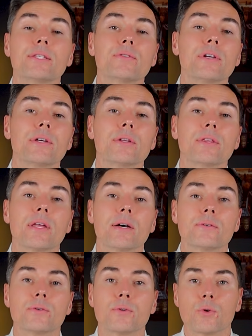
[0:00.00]

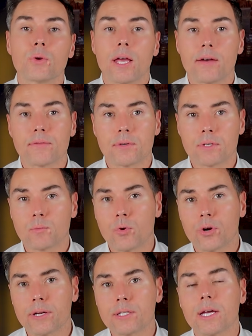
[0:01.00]
€300,000 left on his mortgage